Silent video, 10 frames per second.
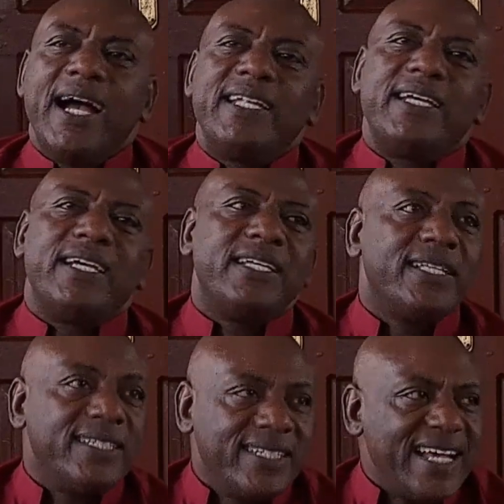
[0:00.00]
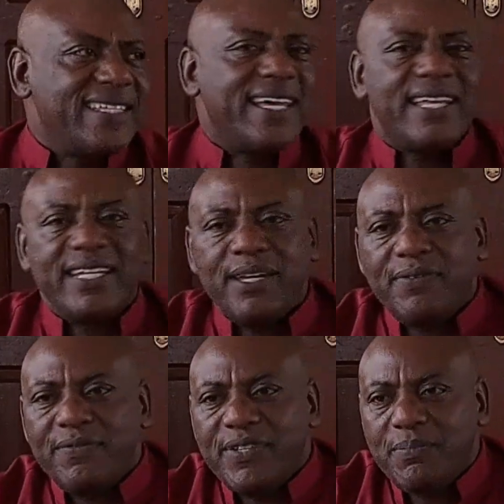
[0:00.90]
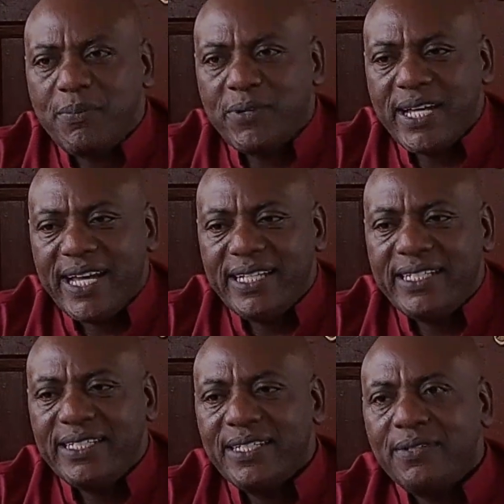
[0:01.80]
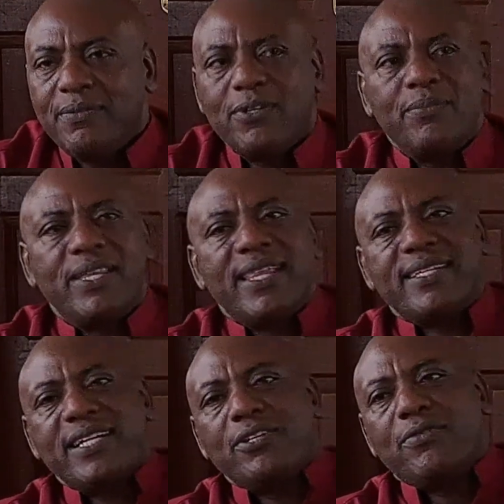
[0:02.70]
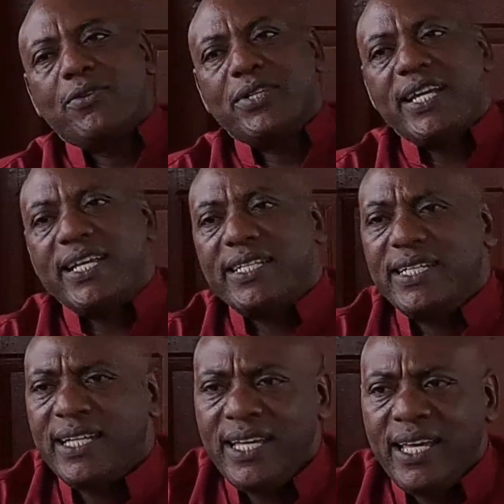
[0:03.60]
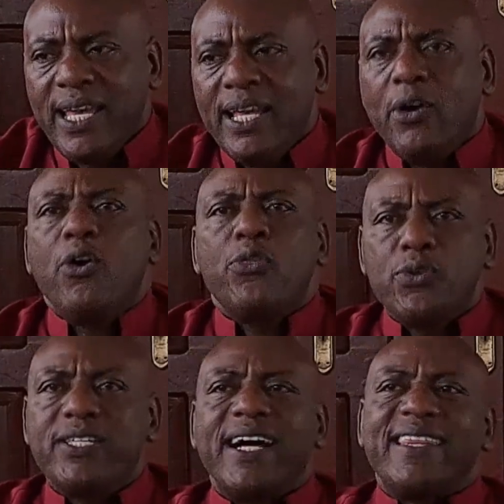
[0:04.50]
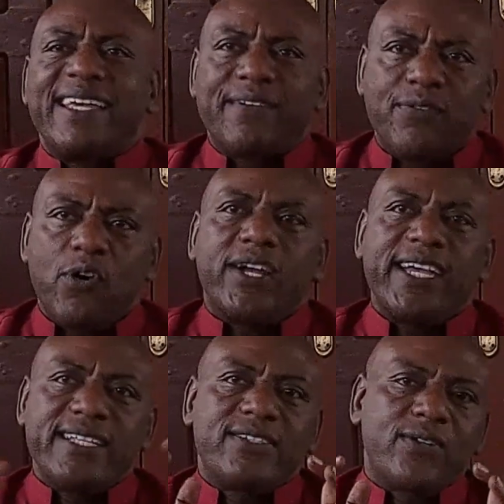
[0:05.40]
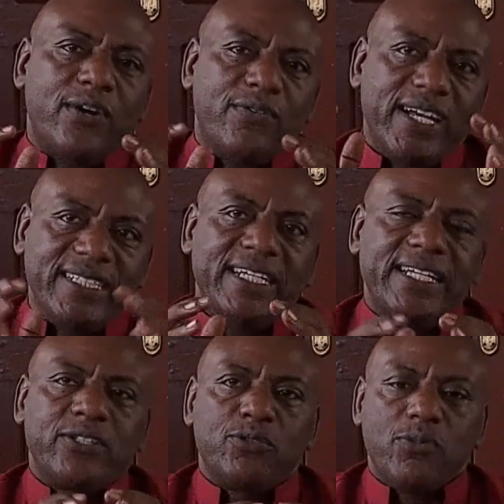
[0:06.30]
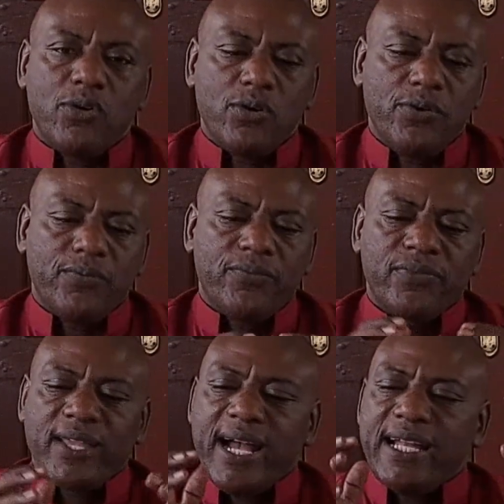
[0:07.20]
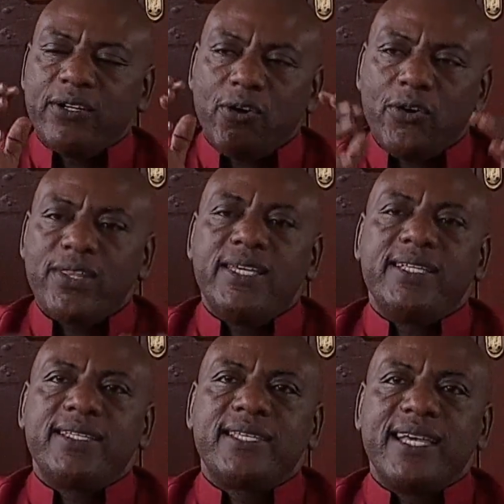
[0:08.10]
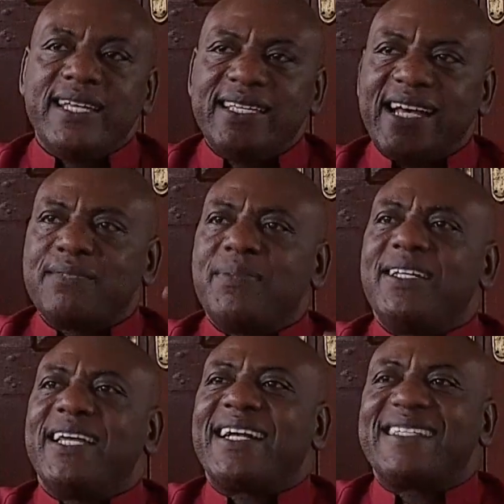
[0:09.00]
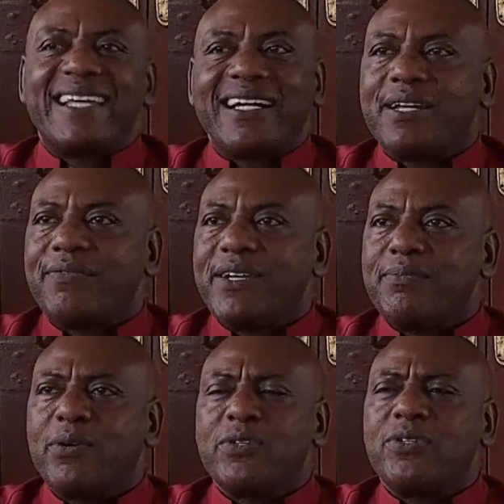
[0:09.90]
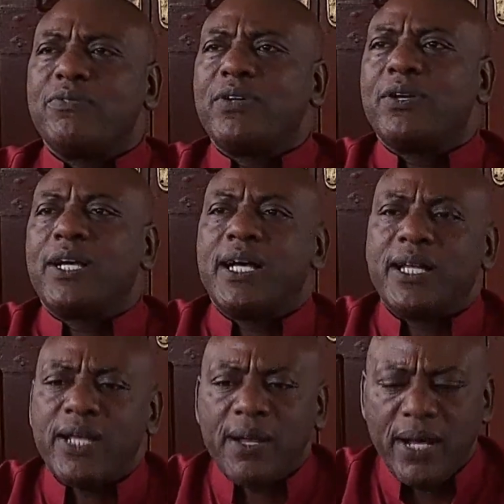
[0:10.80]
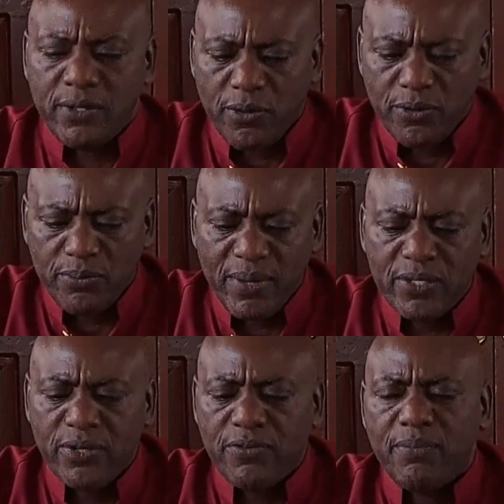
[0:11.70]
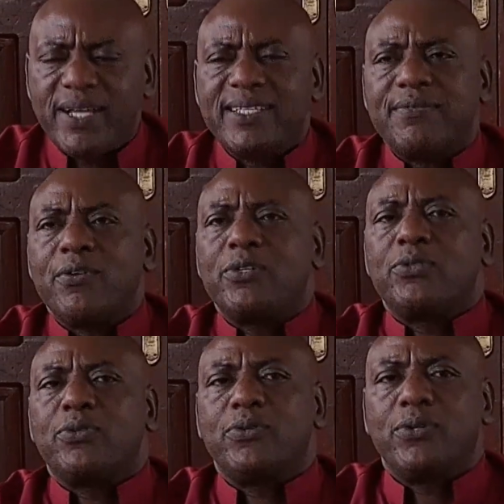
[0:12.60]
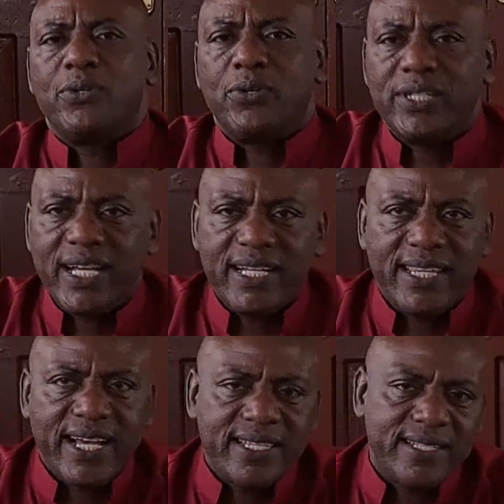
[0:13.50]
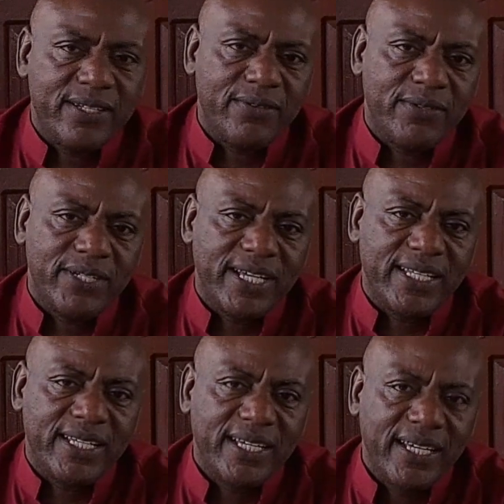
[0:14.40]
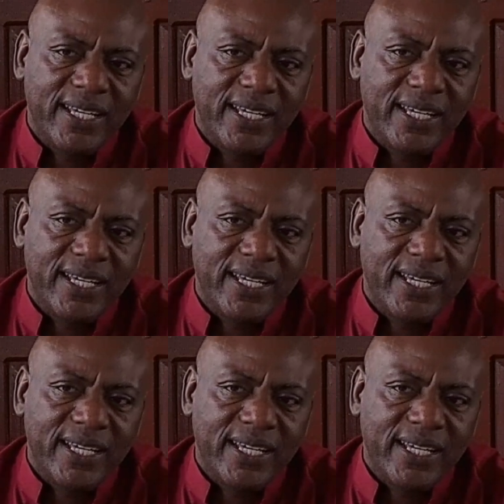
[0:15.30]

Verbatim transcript: And uh, just the other day, 50 people died from the other side of Londiani. All those are the four gates of entering tomorrow. And all these, it has been like a sacrifice because you, I, I know most of you must have gone to Londiani, the accident of Londiani.